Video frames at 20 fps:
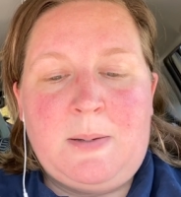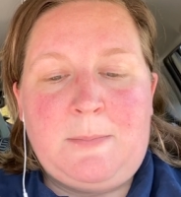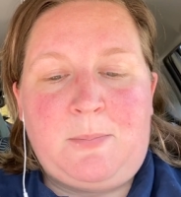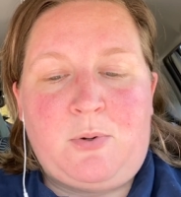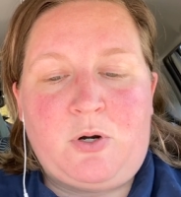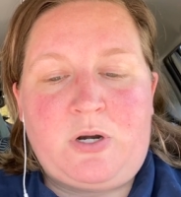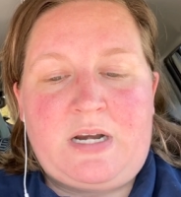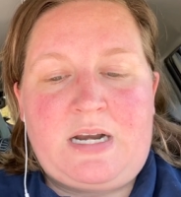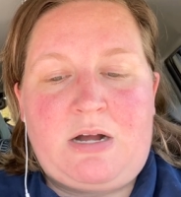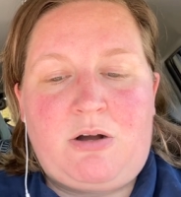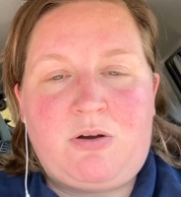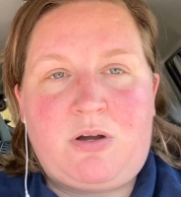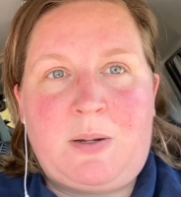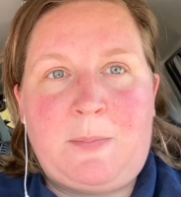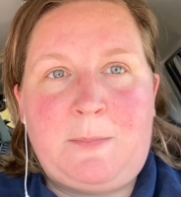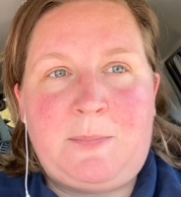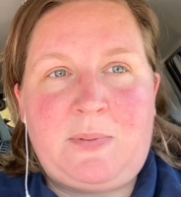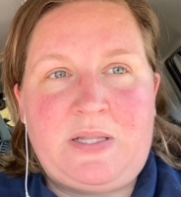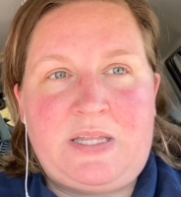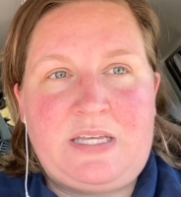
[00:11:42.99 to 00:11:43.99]
Put it out
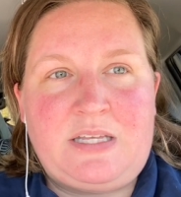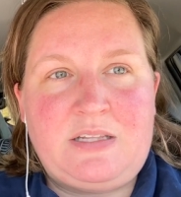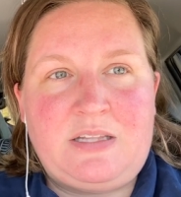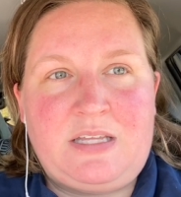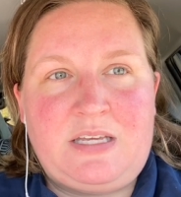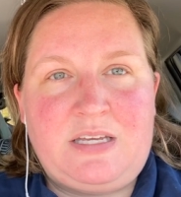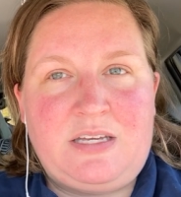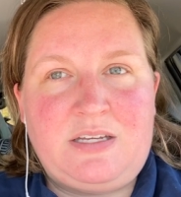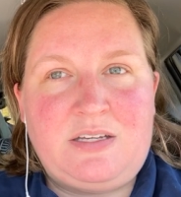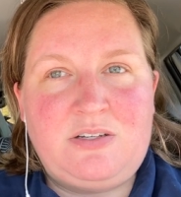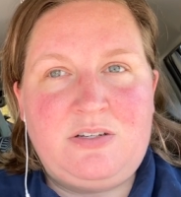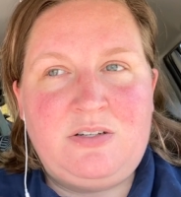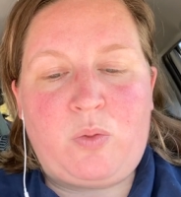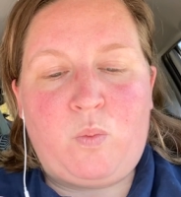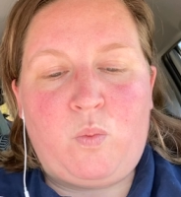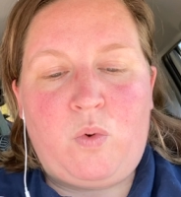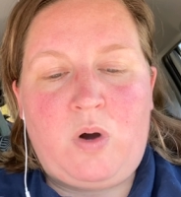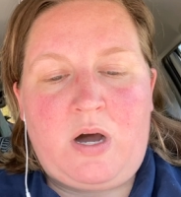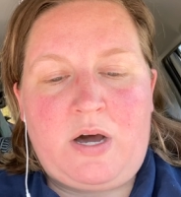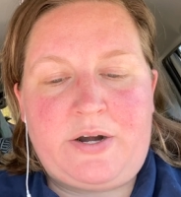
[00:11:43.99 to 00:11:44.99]
completely,
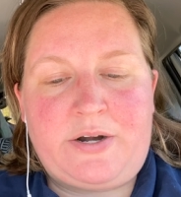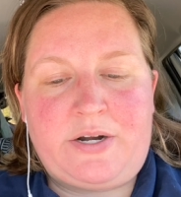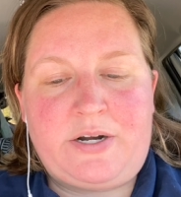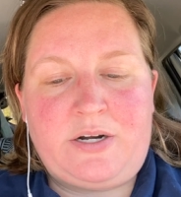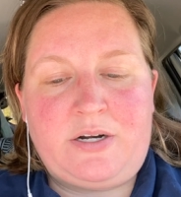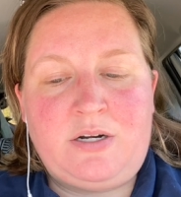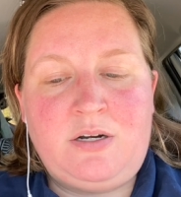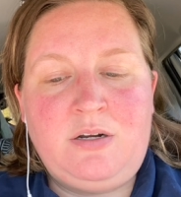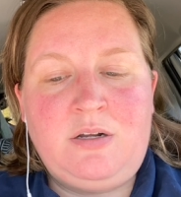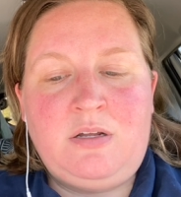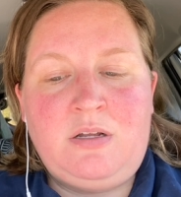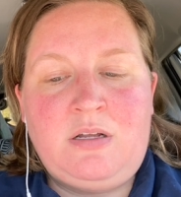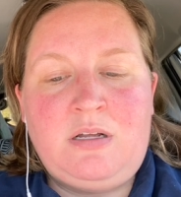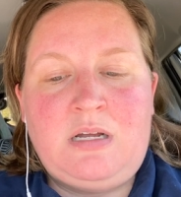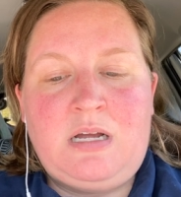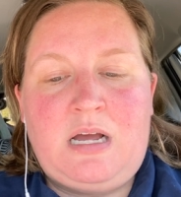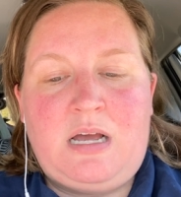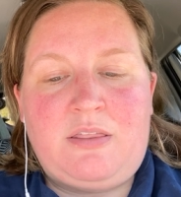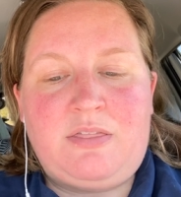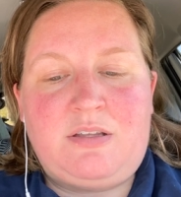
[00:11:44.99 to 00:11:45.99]
water,
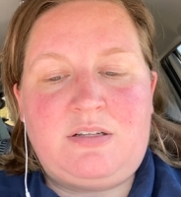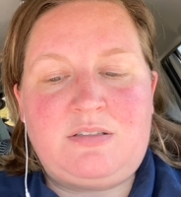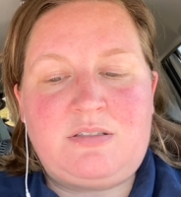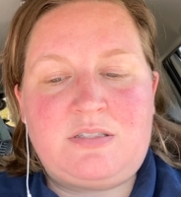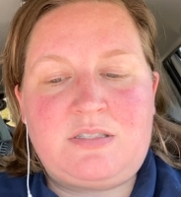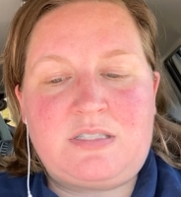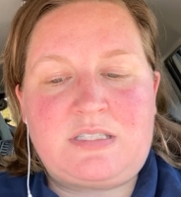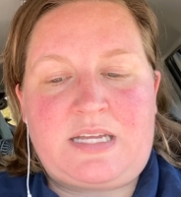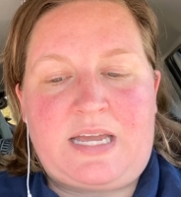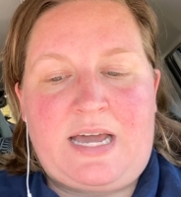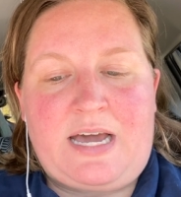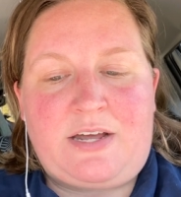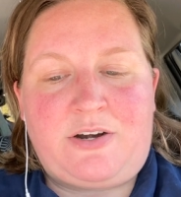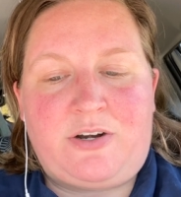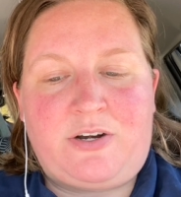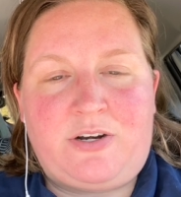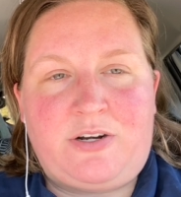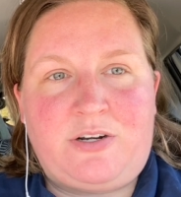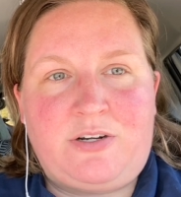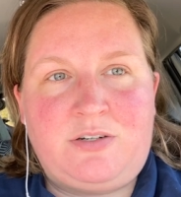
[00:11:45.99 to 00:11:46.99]
and then
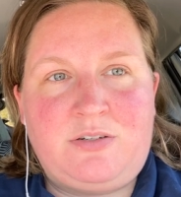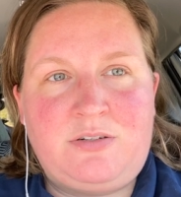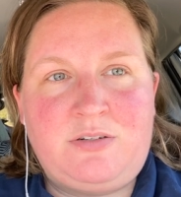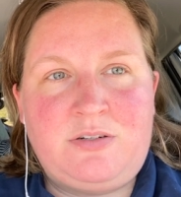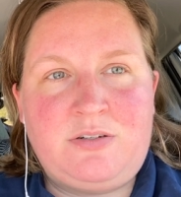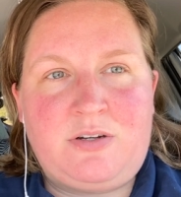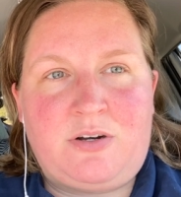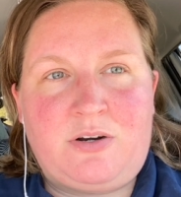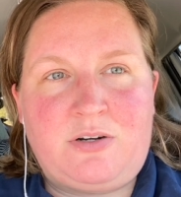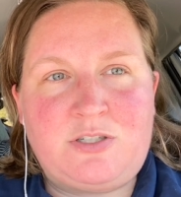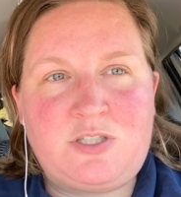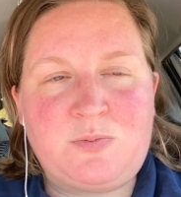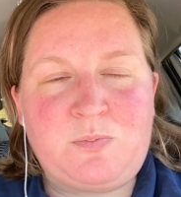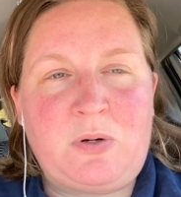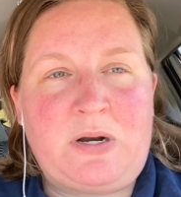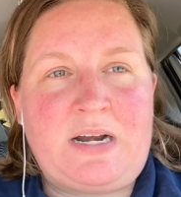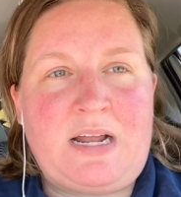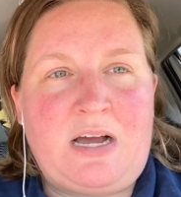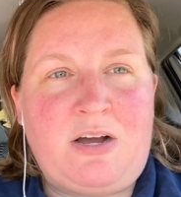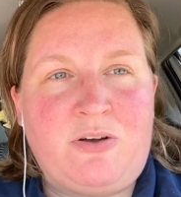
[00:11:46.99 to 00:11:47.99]
scatter or
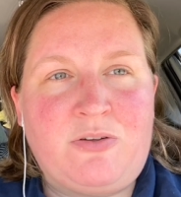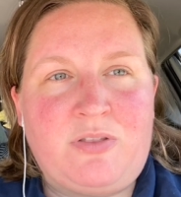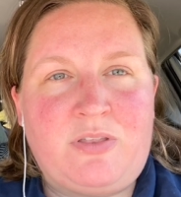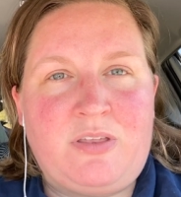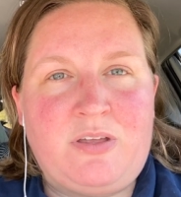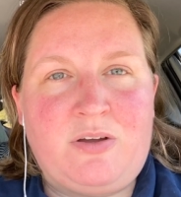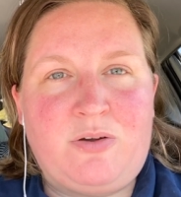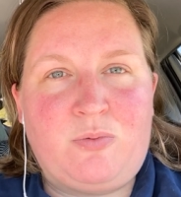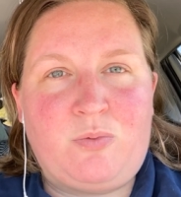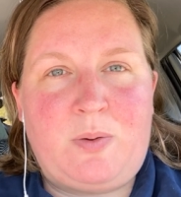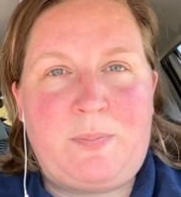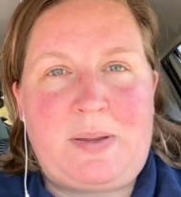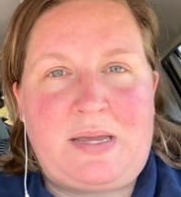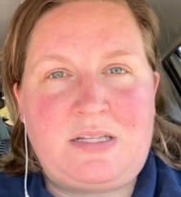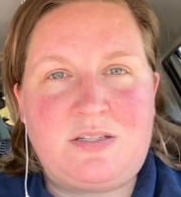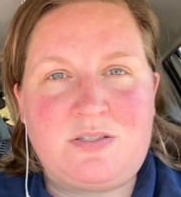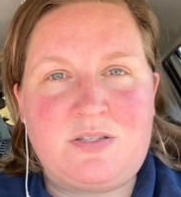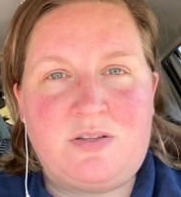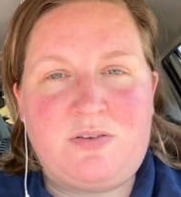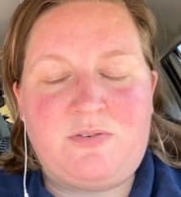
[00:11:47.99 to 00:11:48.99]
spread out the
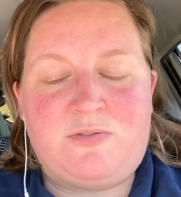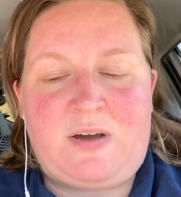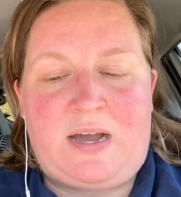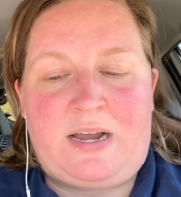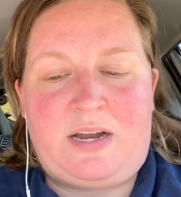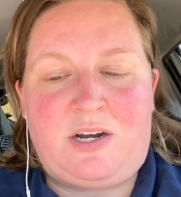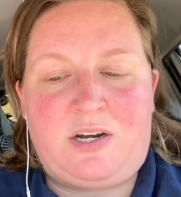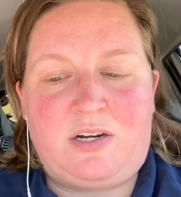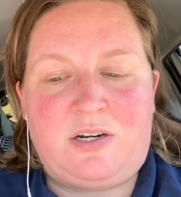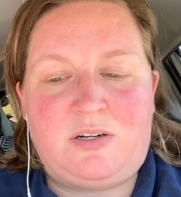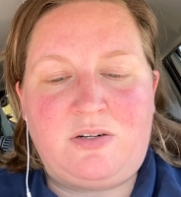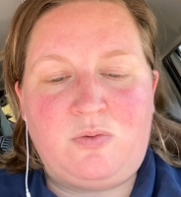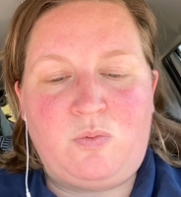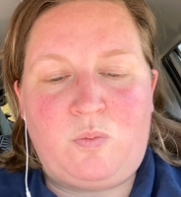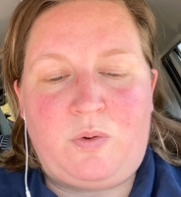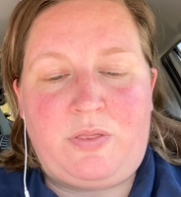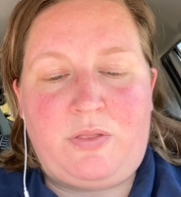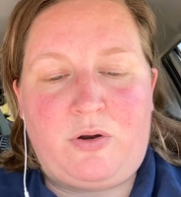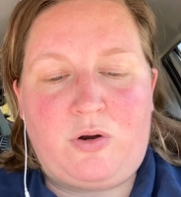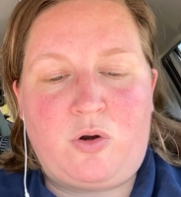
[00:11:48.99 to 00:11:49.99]
remains of the fire
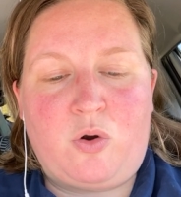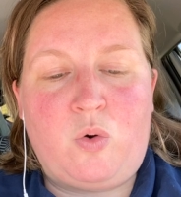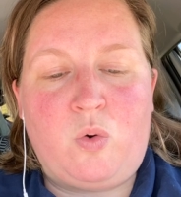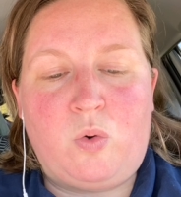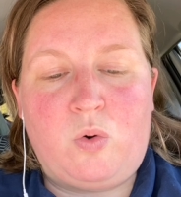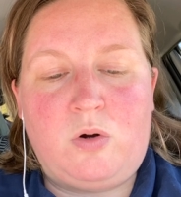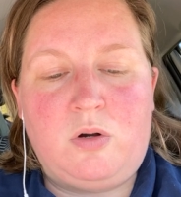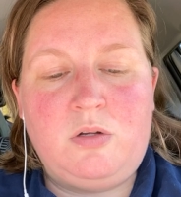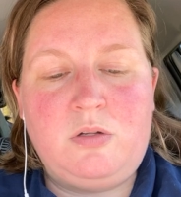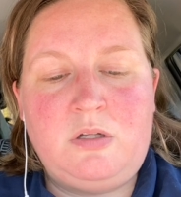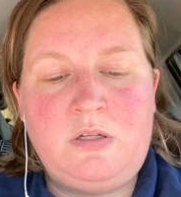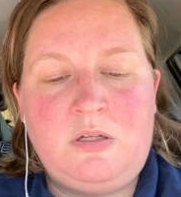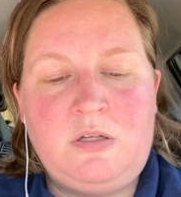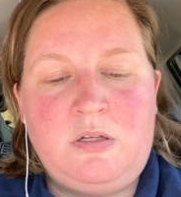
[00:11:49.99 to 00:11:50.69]
when they're cool.